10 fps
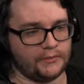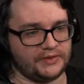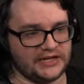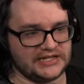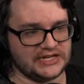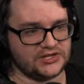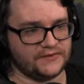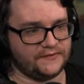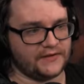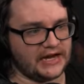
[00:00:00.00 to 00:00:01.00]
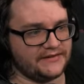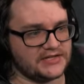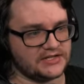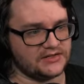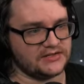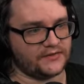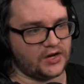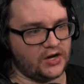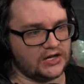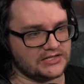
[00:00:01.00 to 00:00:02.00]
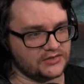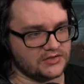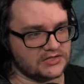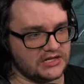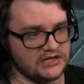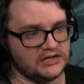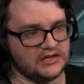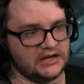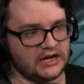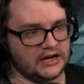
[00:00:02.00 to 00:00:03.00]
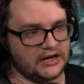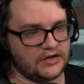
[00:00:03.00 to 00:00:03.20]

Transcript: PlayStation 5 series of consoles, uh,